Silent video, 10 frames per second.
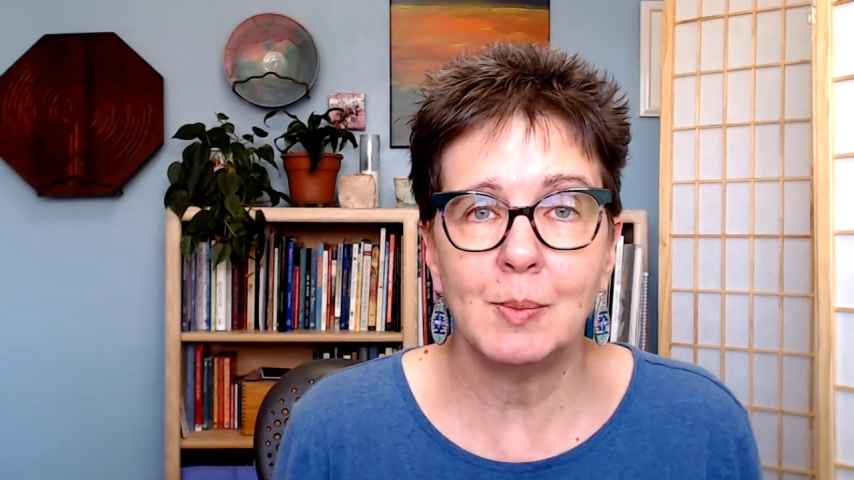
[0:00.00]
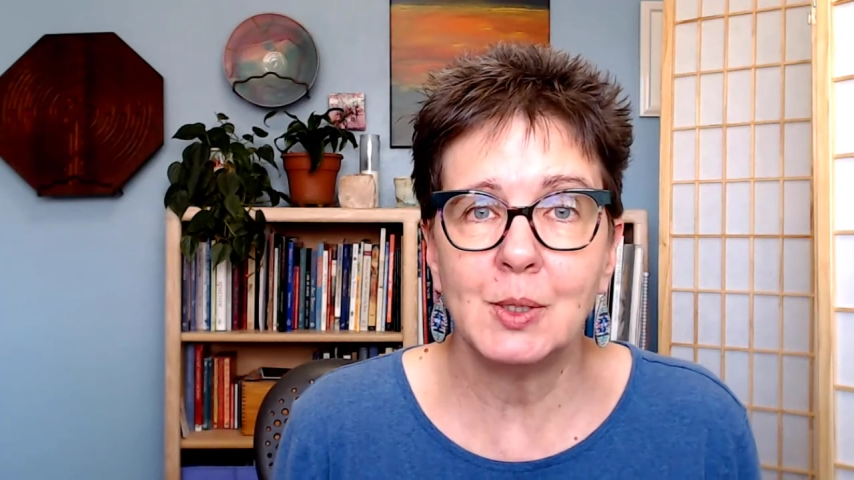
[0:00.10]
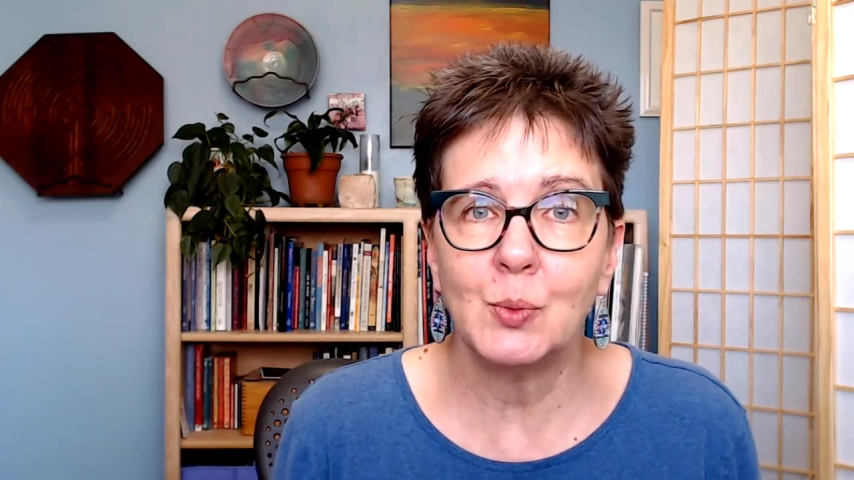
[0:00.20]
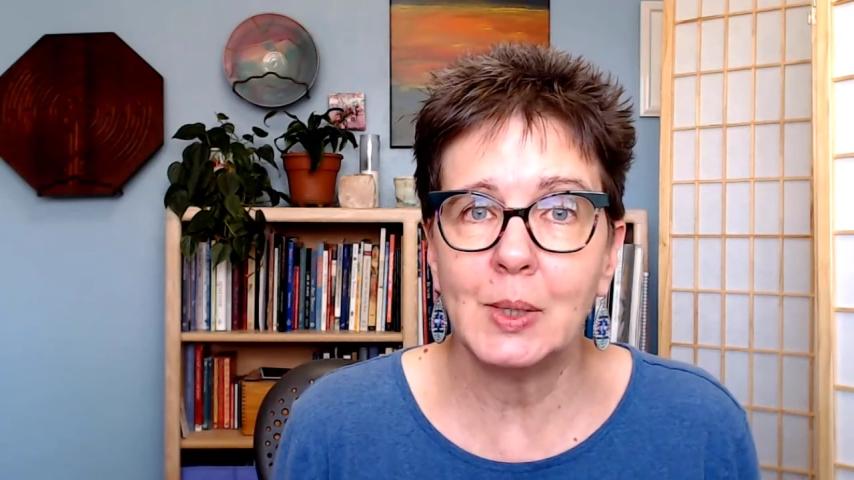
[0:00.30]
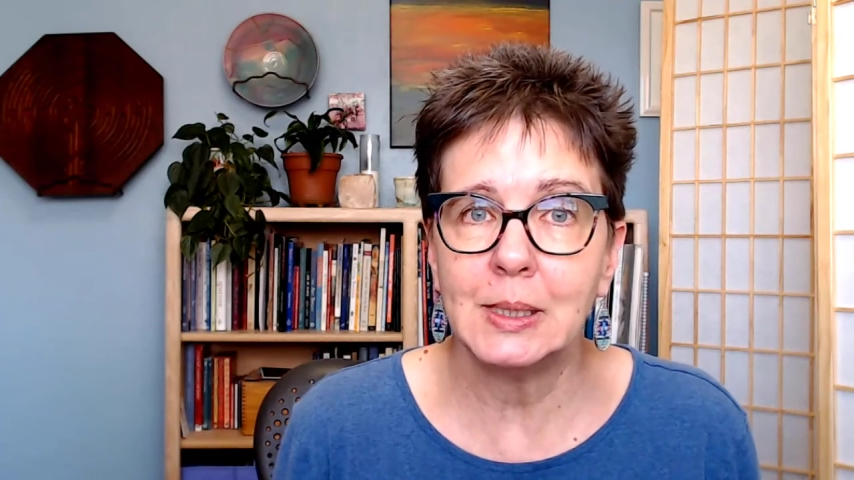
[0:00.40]

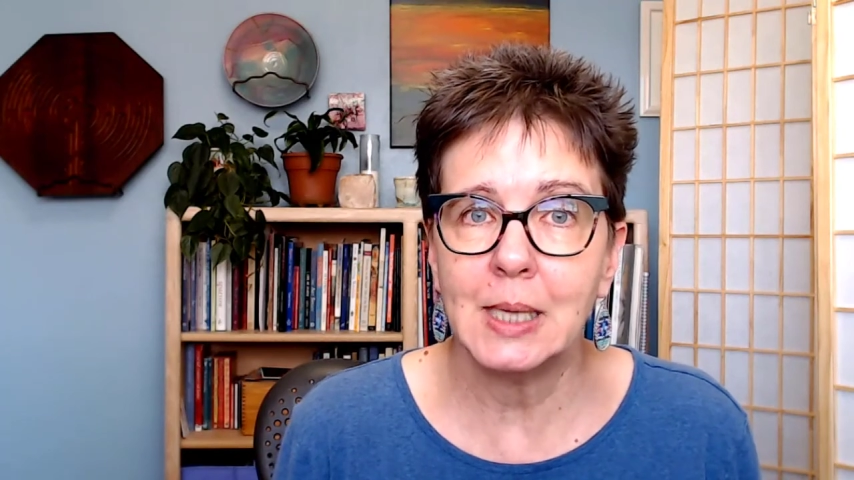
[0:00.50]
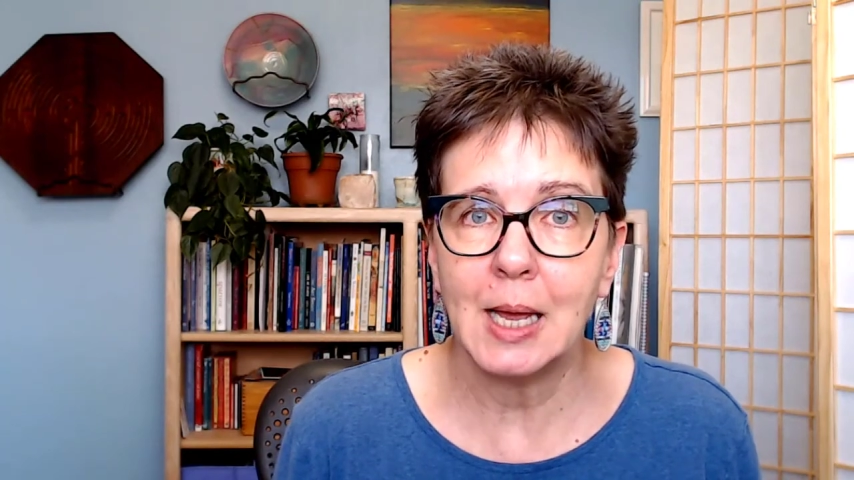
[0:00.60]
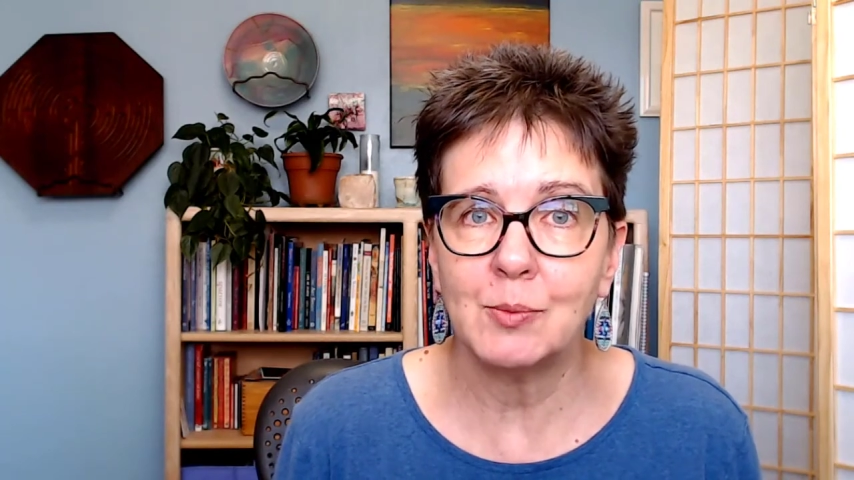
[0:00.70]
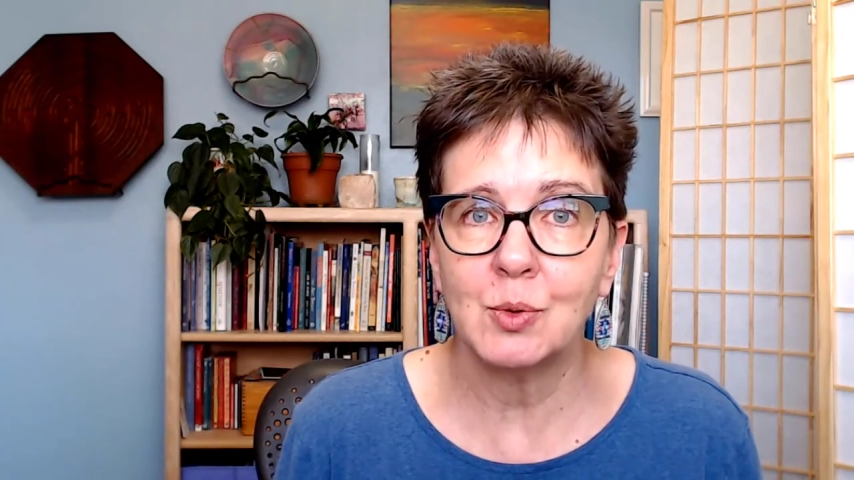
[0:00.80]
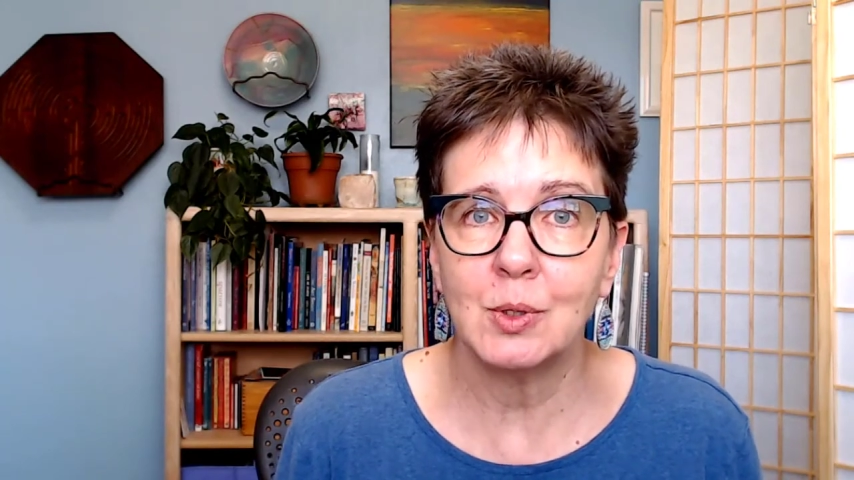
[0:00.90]
between
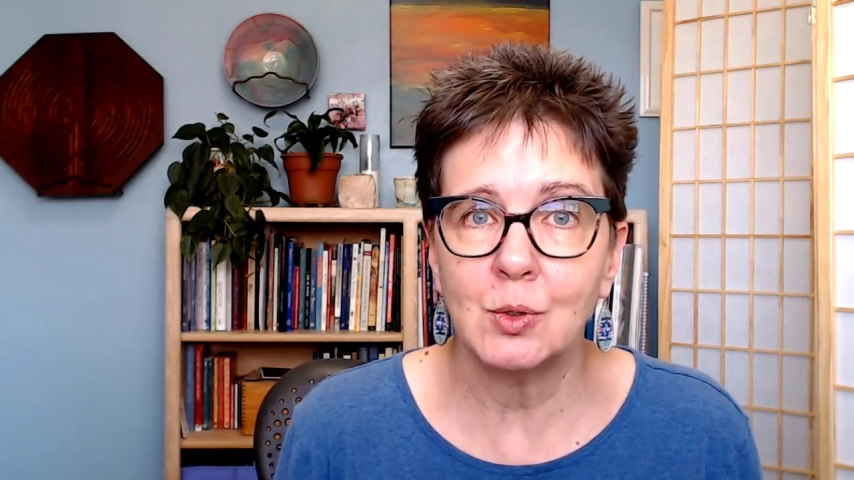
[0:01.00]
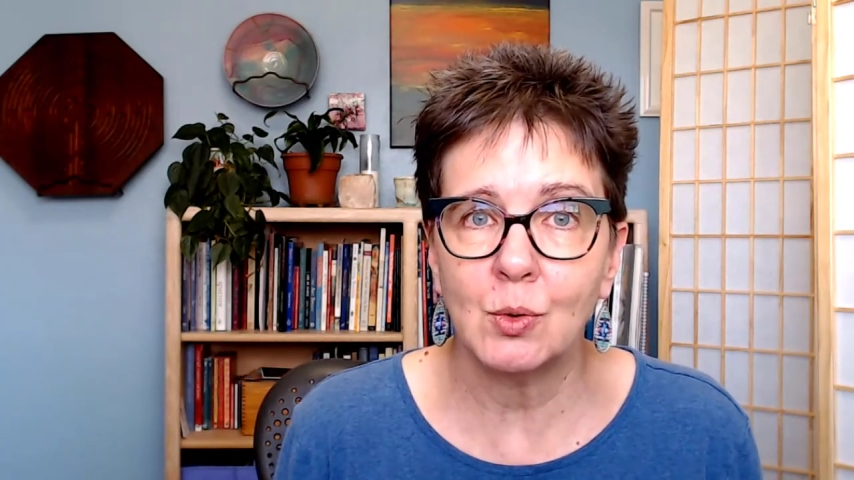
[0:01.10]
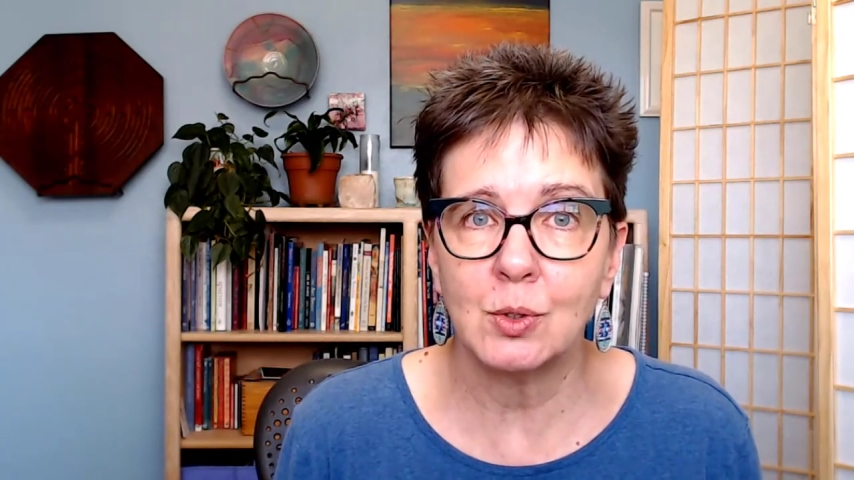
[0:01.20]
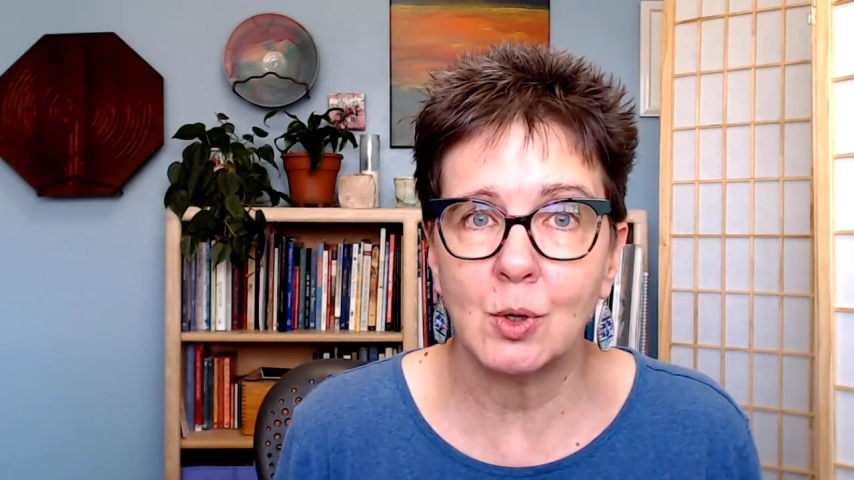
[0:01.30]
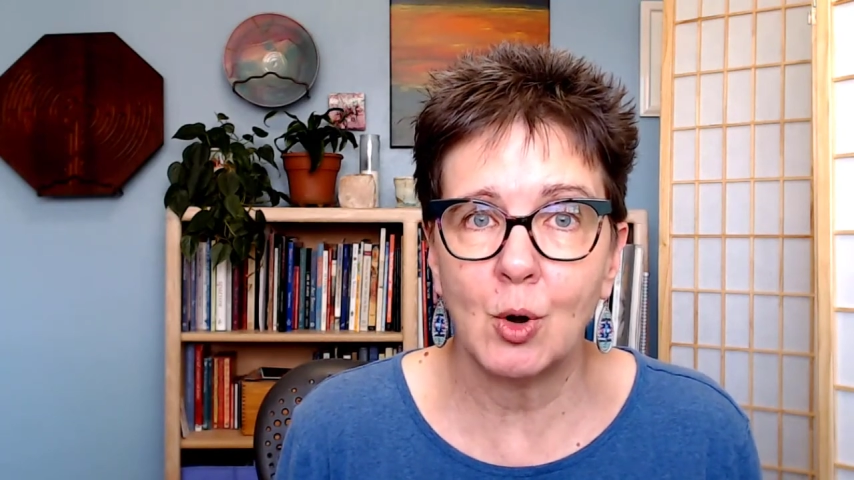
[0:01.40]
times when the
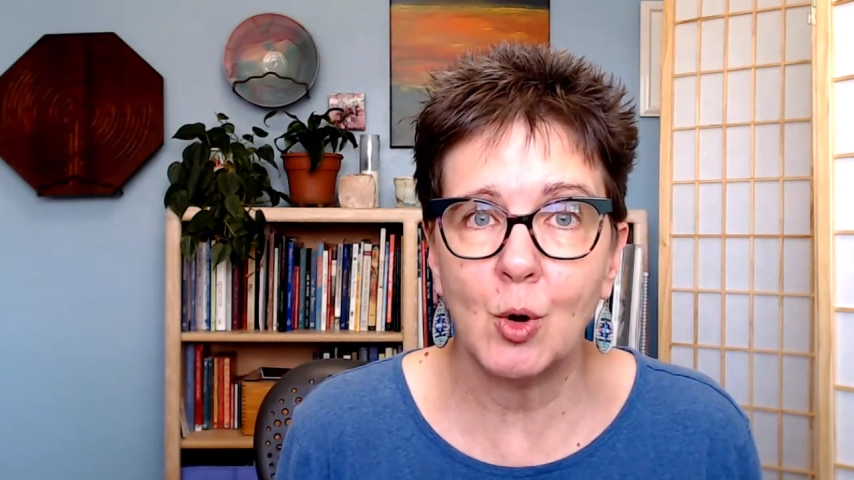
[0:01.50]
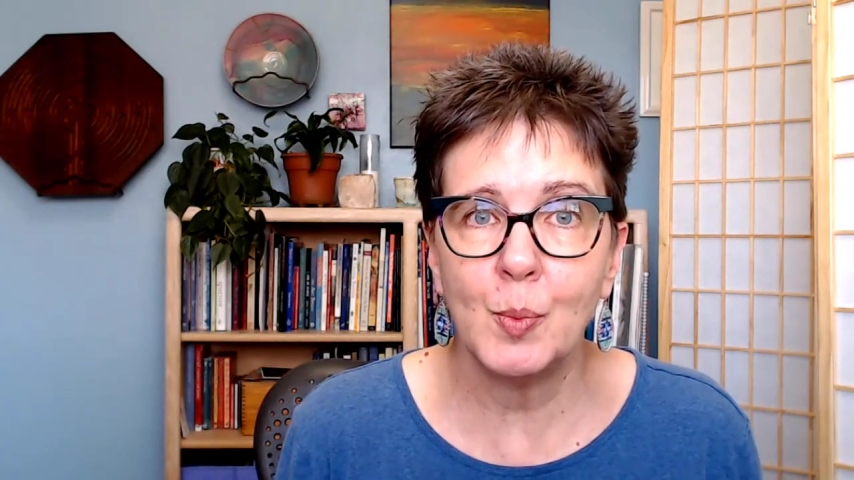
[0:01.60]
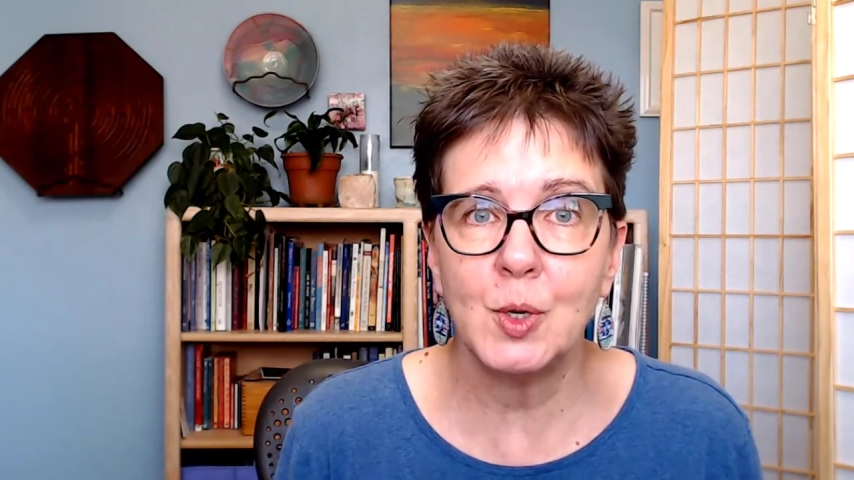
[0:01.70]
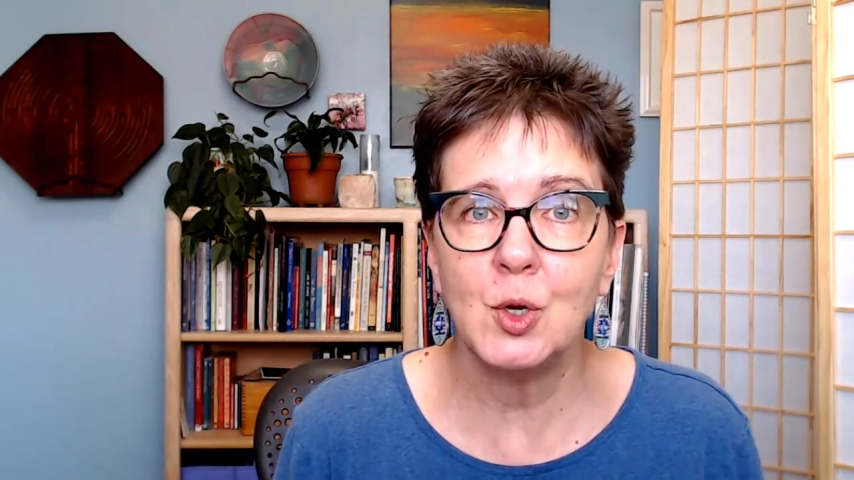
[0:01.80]
doors are open,